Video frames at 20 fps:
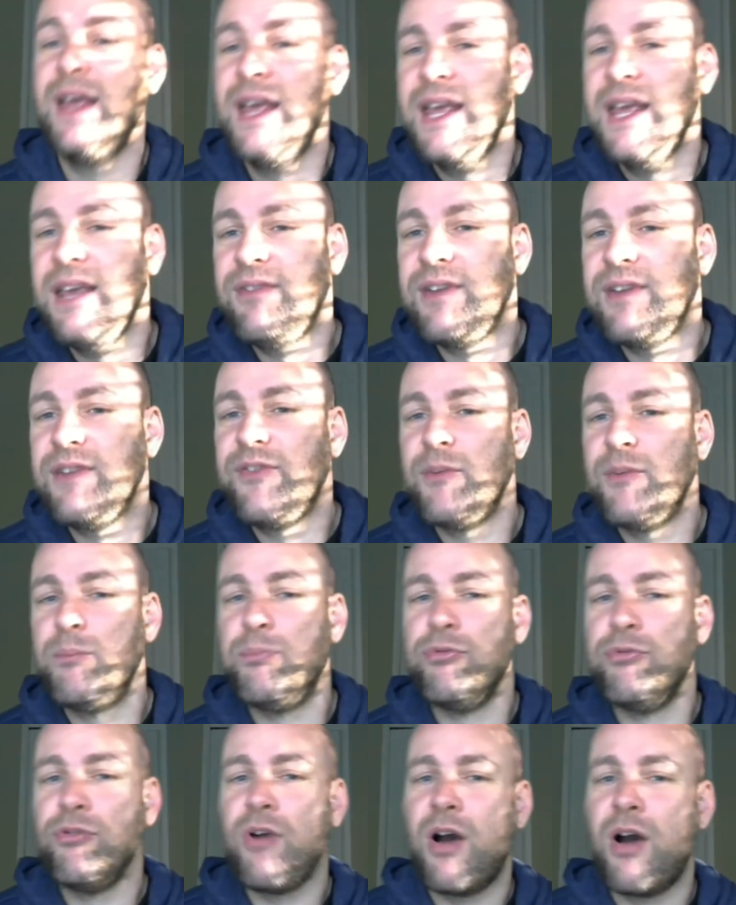even if a
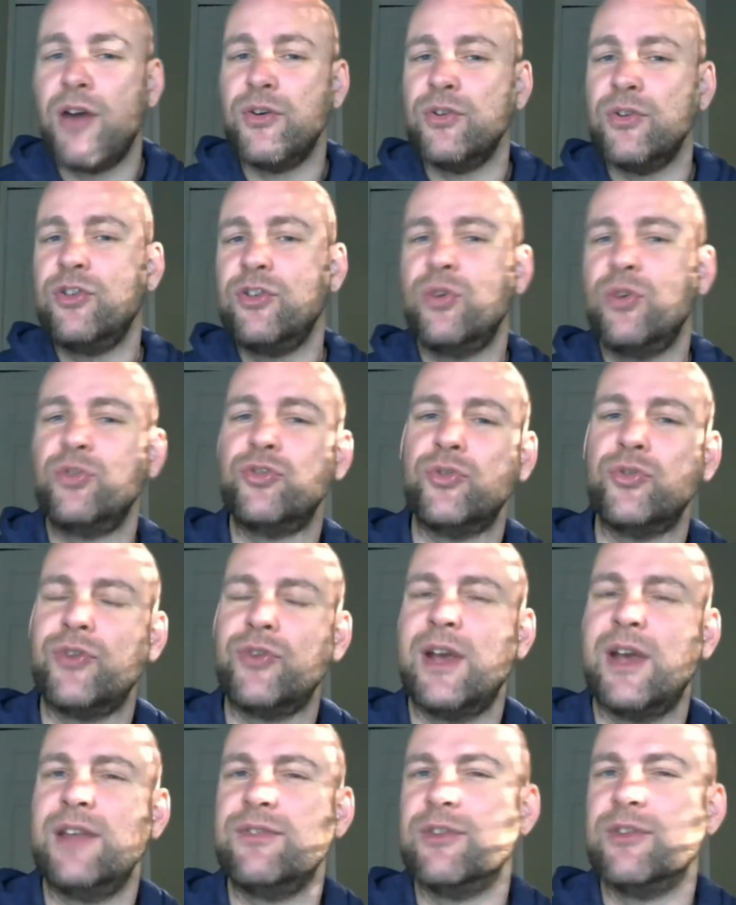broader social
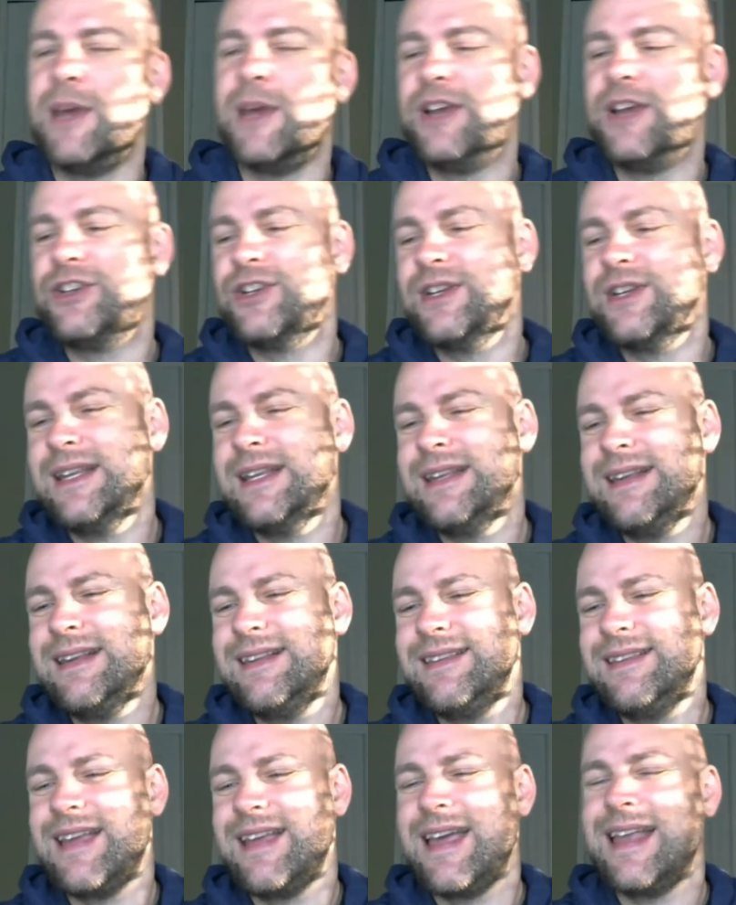transformation
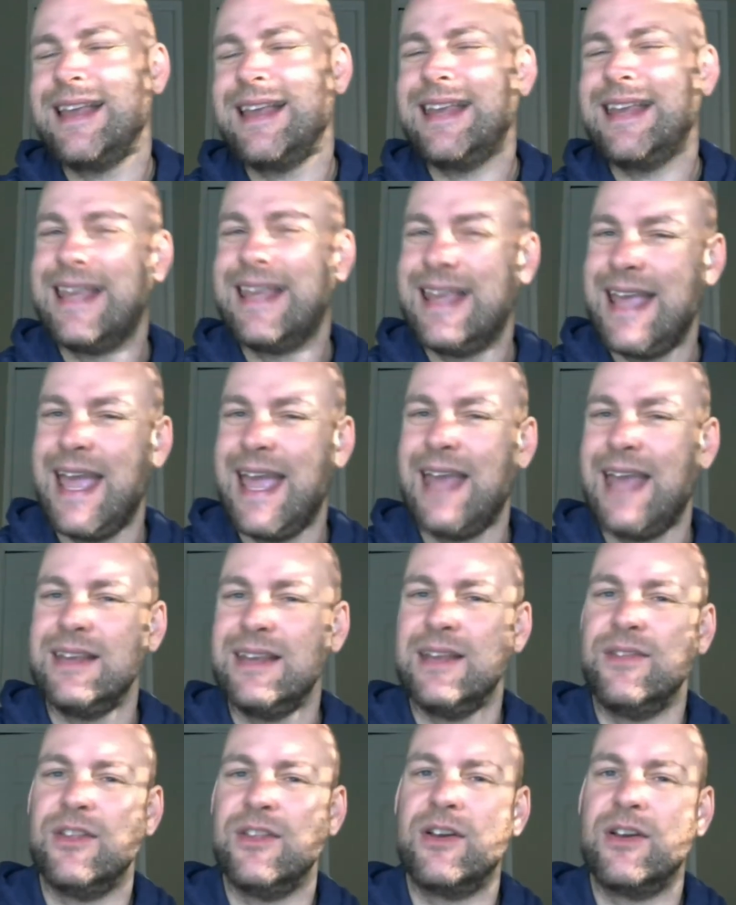is not yet
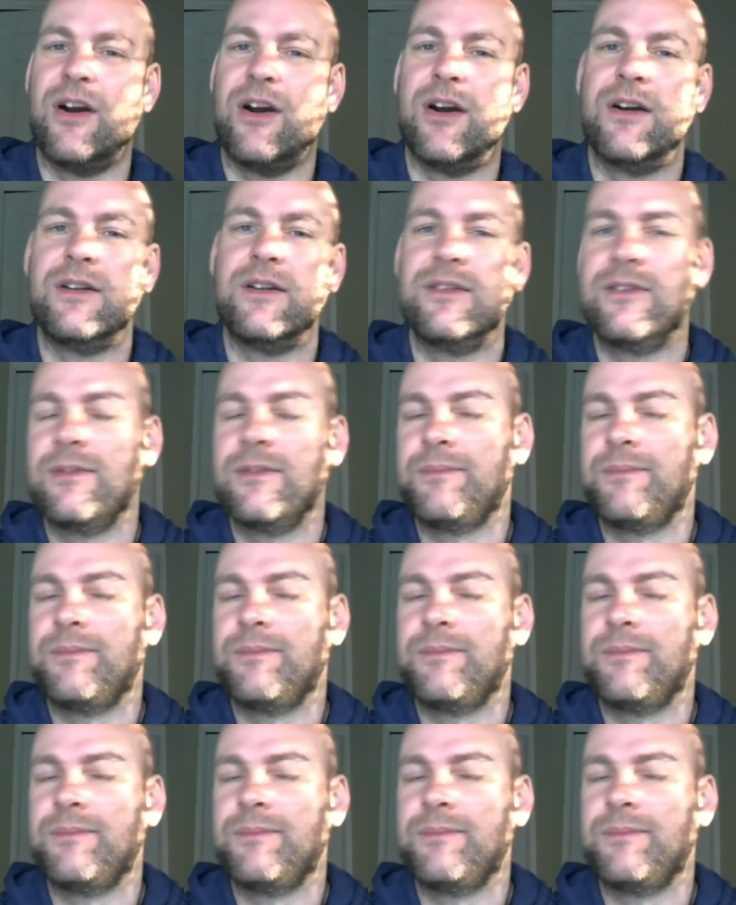in the cards.